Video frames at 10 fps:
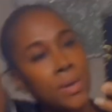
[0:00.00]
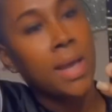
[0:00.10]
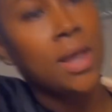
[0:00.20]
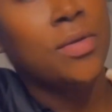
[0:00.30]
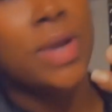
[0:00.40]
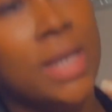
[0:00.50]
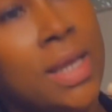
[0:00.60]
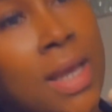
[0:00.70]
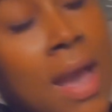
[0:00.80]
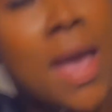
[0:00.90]
I know. I'm
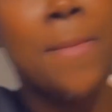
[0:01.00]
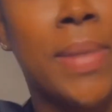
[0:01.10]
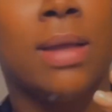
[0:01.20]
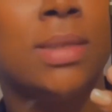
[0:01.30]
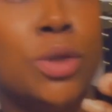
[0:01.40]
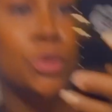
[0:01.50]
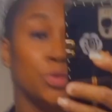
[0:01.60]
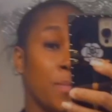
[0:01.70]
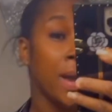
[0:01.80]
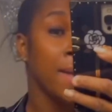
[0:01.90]
ready. I'm about to do
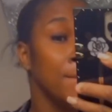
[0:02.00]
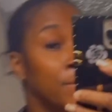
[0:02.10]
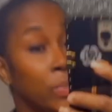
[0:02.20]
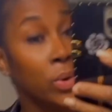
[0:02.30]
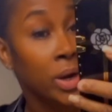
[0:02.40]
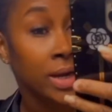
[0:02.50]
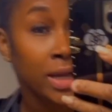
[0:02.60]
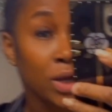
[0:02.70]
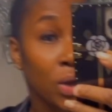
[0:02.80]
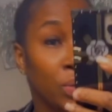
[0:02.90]
my
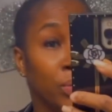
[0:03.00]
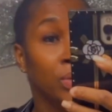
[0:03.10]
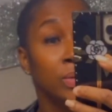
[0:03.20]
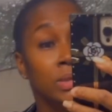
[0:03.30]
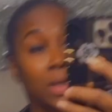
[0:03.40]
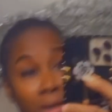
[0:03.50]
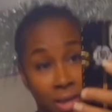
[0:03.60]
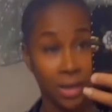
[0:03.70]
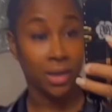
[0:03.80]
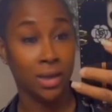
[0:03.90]
morning
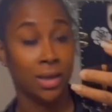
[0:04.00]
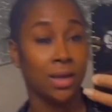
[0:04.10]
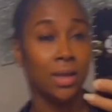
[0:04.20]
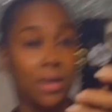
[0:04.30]
routine.